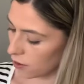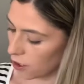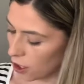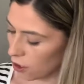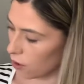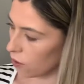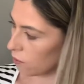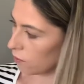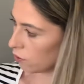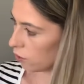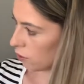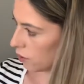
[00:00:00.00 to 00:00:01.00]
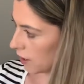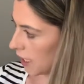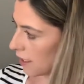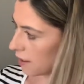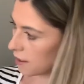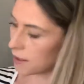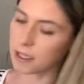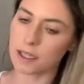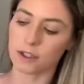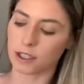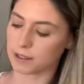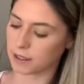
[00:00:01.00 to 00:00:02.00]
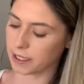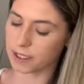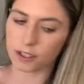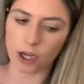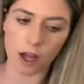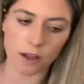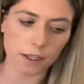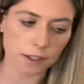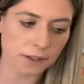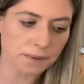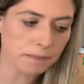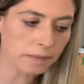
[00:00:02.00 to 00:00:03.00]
No cents, just $6.